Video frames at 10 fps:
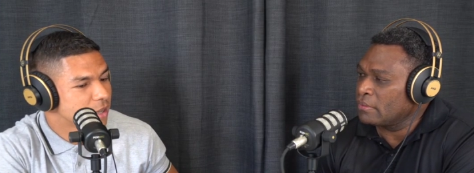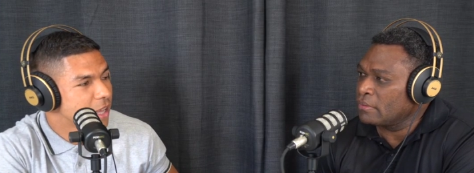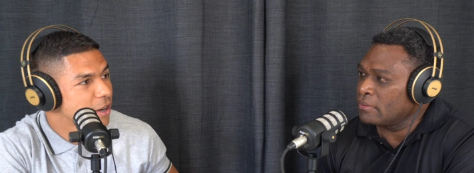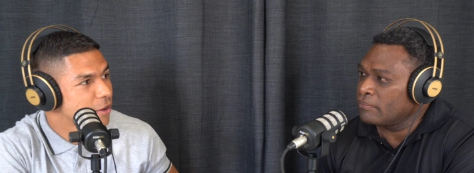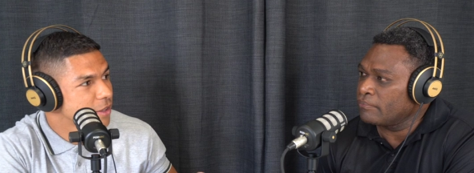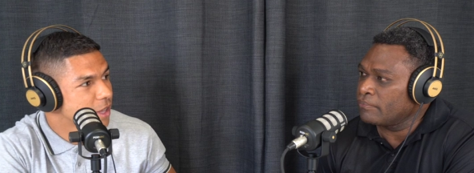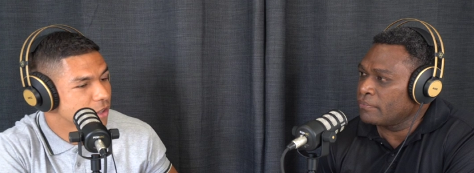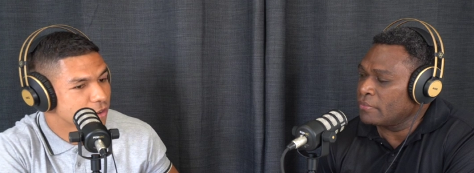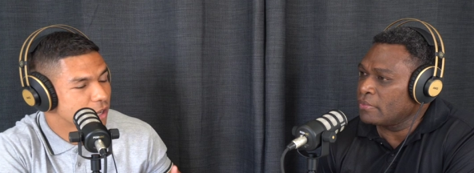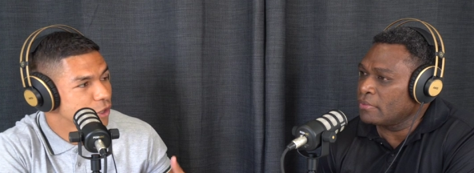Speaker 1: later on down
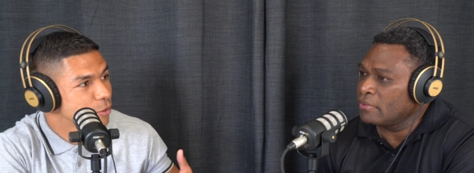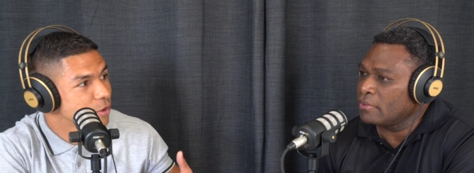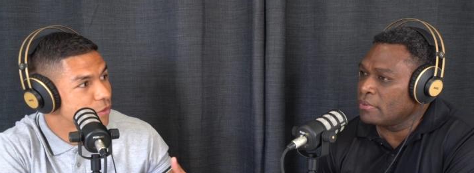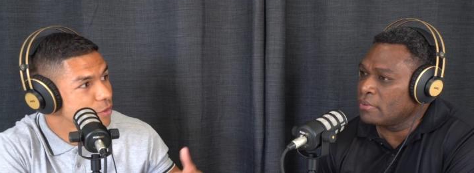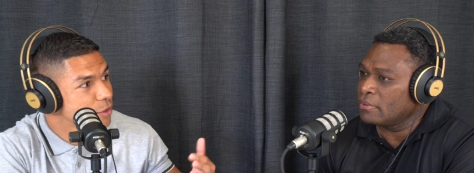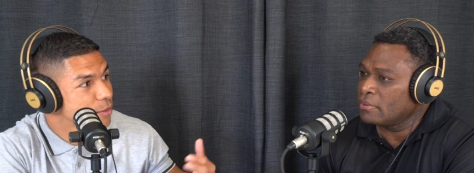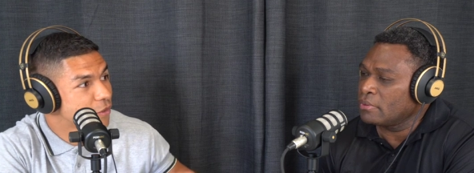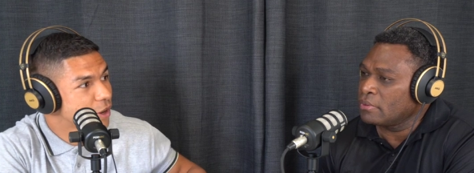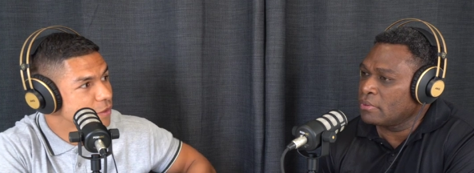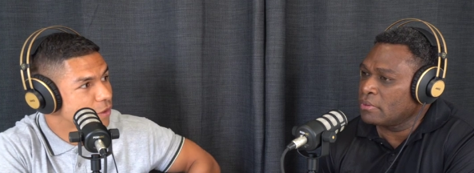the track you'll be you'll be
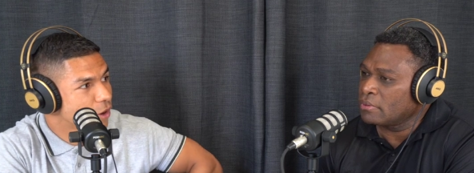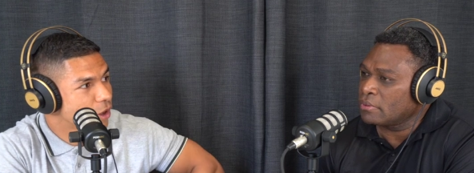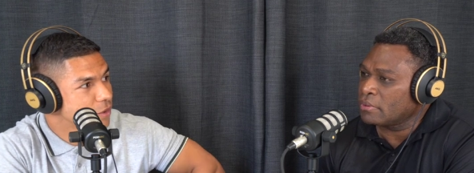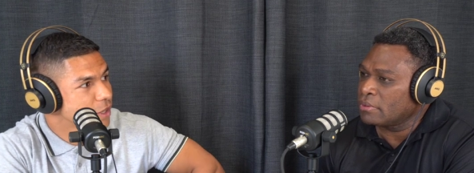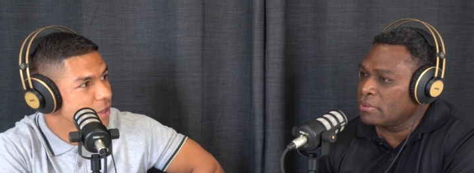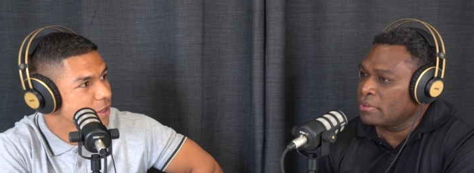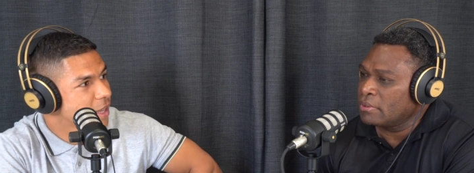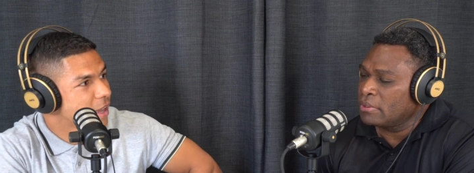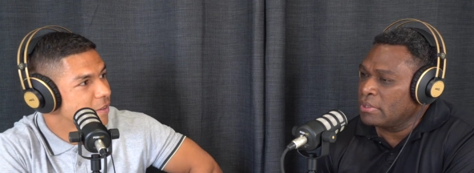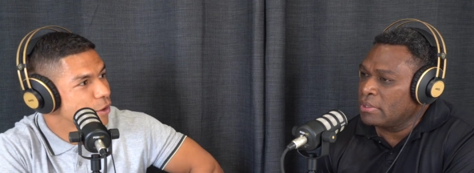friends for life. So,
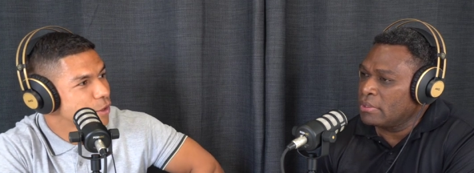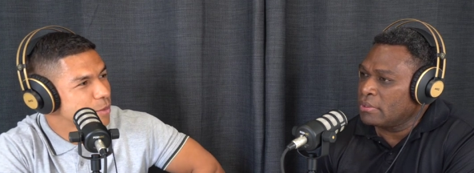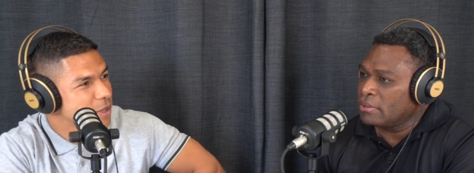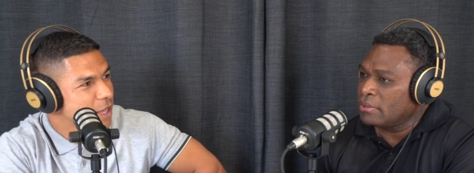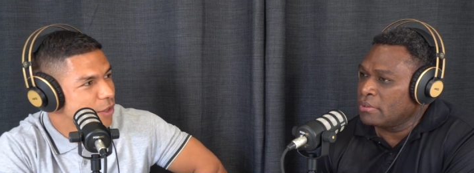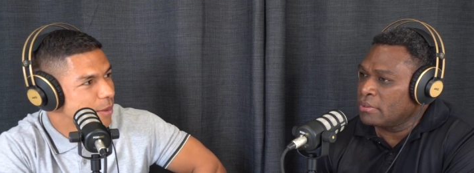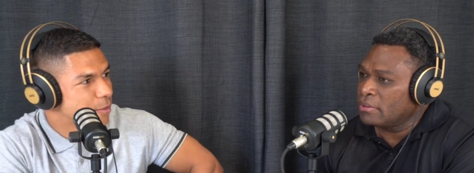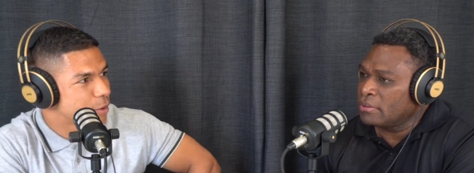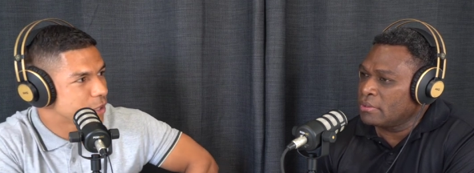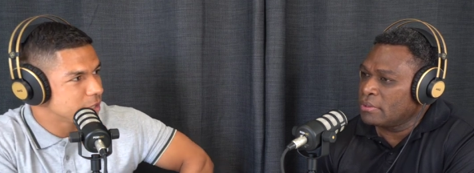have you always been that type
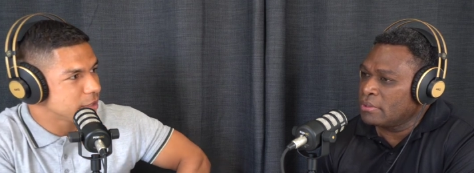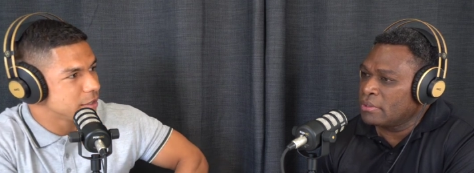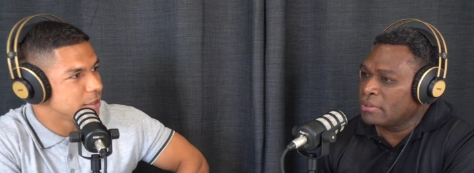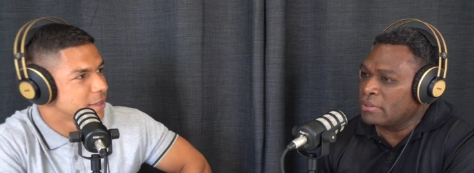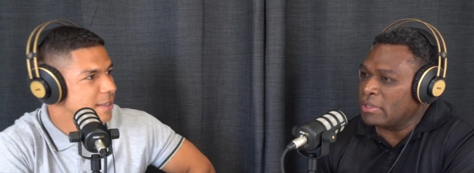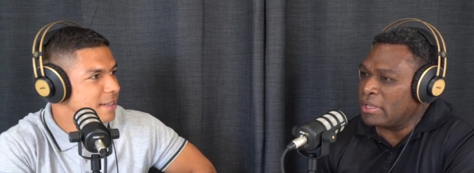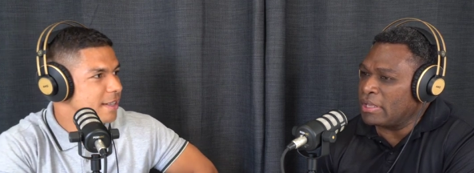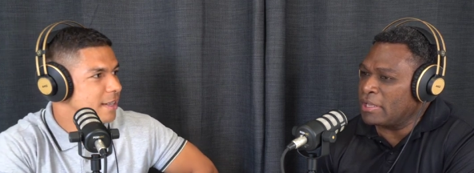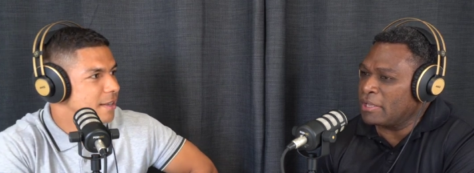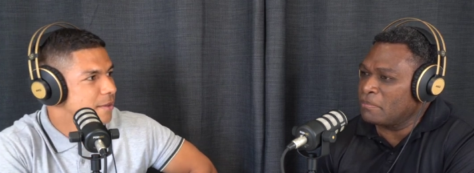of person?
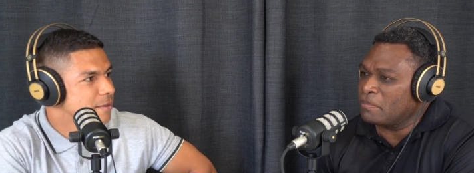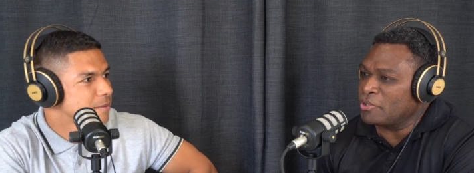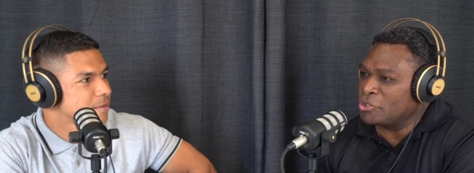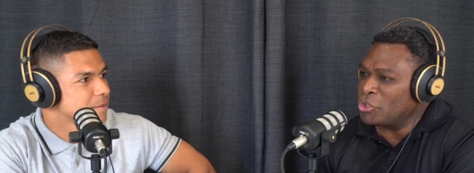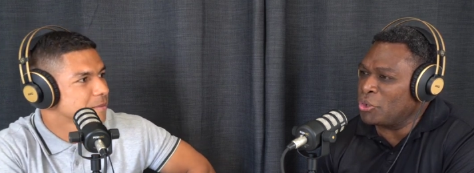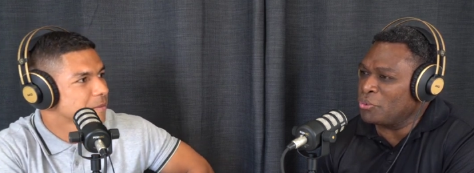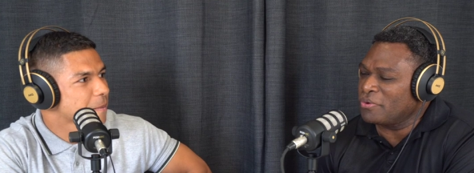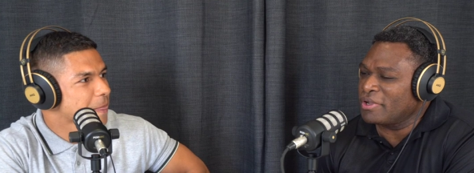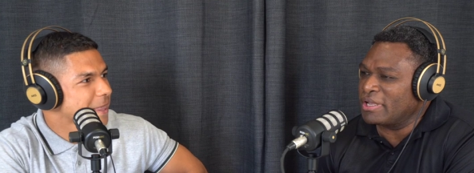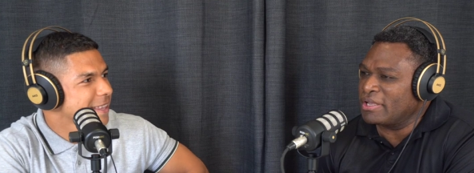
Speaker 2: Um, no.
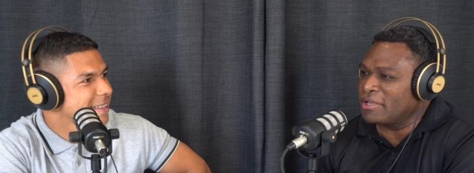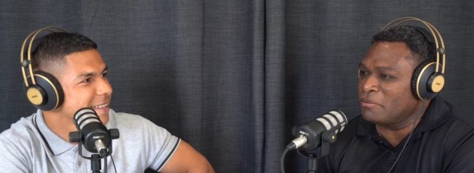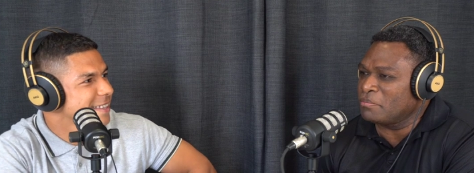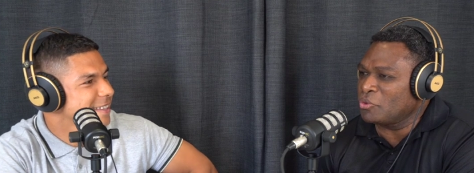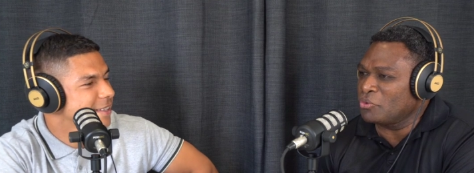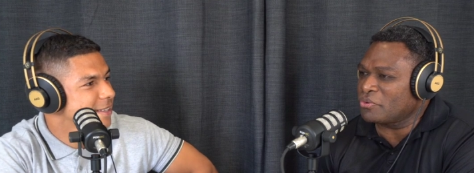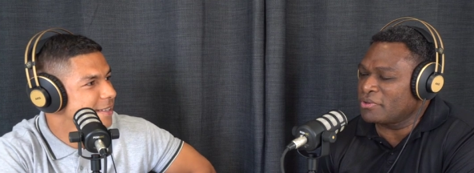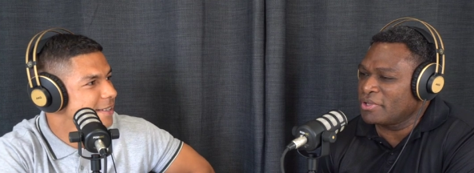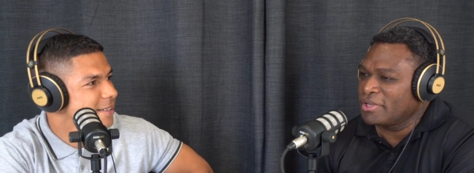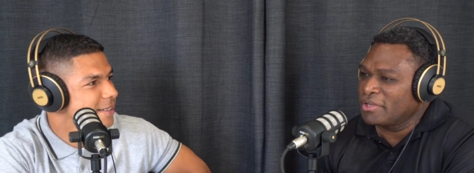Um, look,
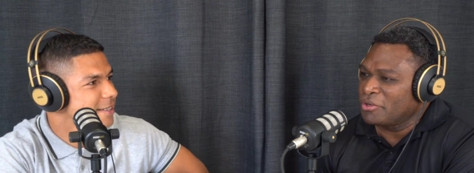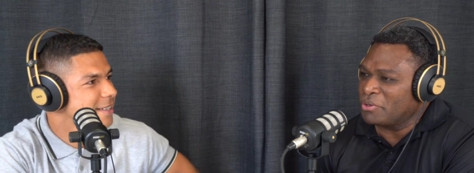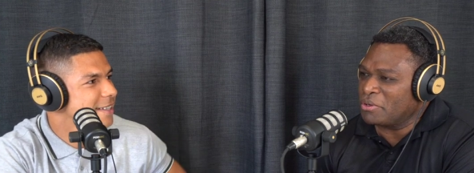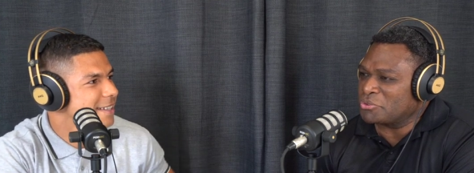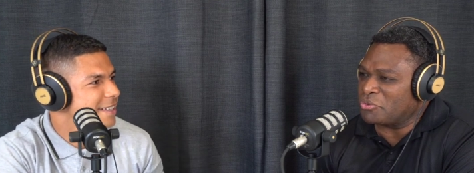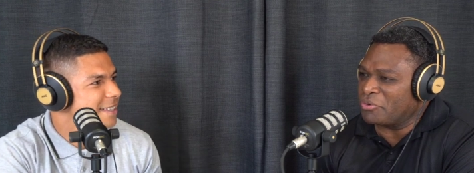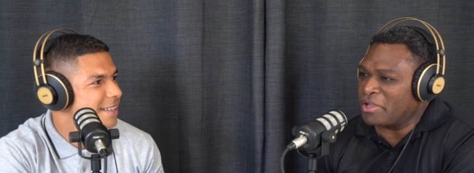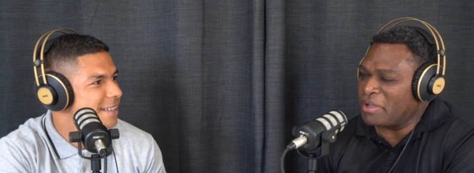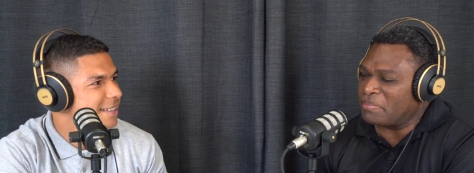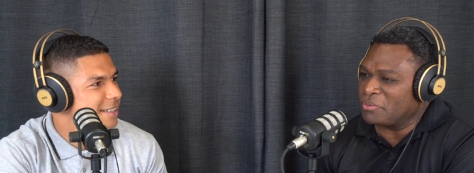when I was growing
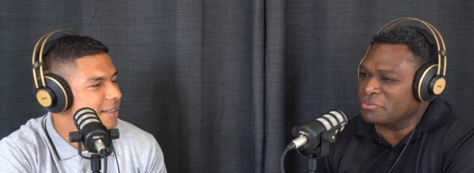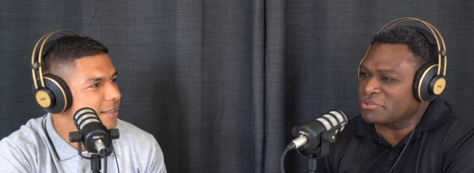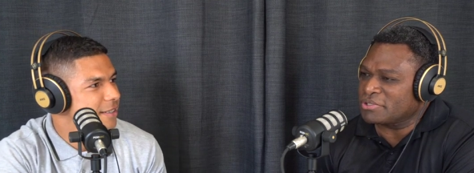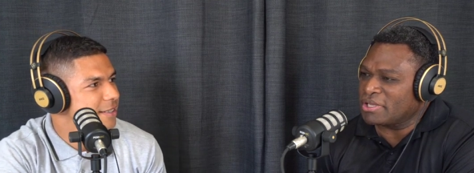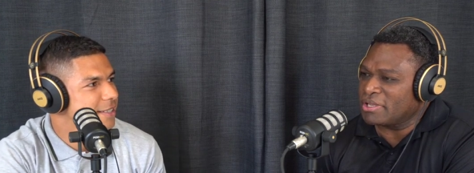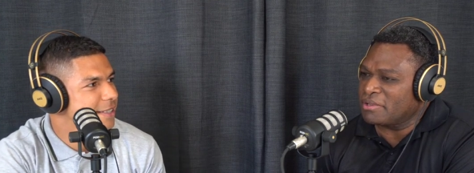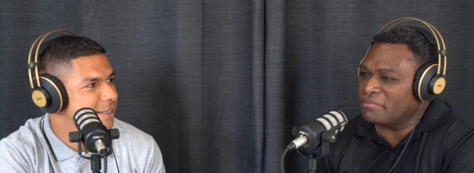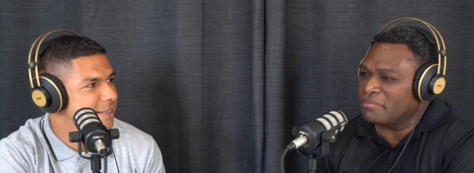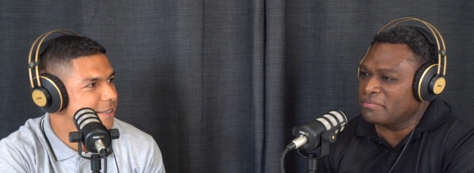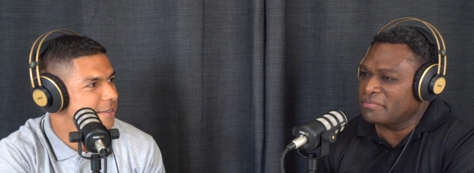up, I was
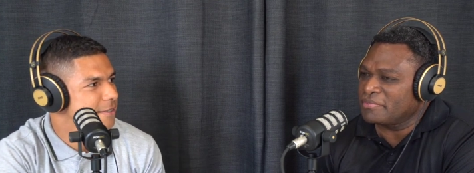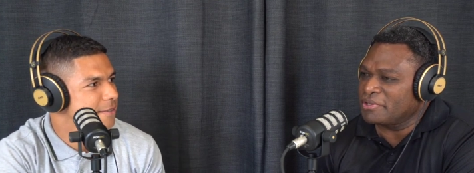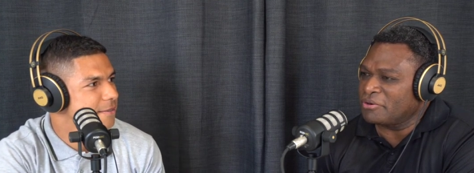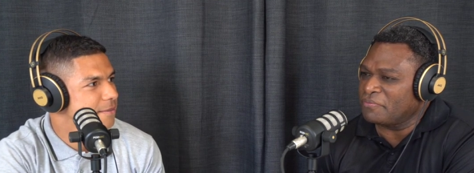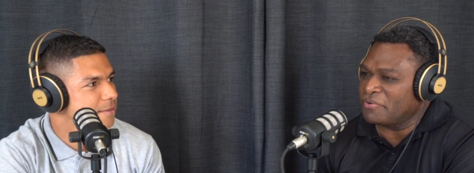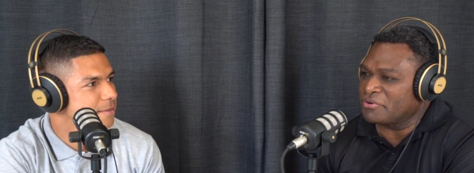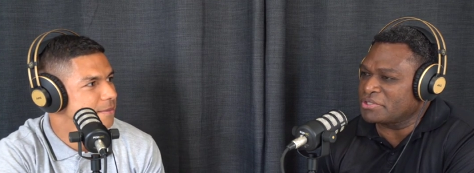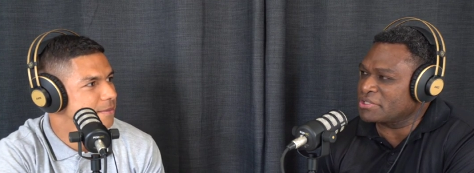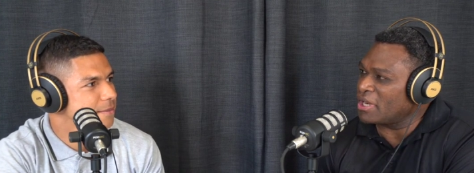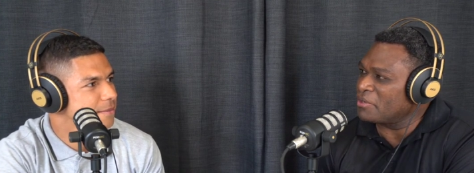um, you know, very
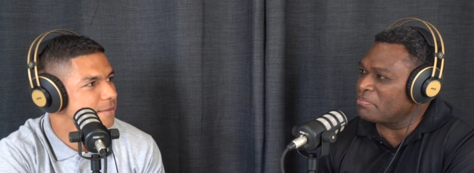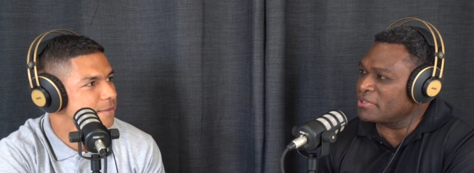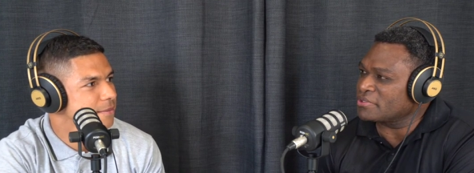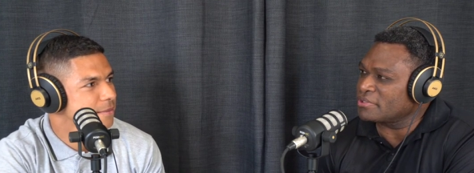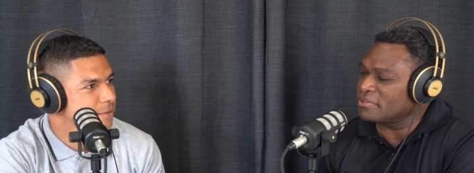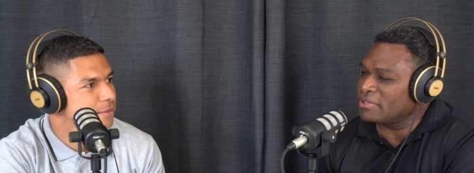shy person,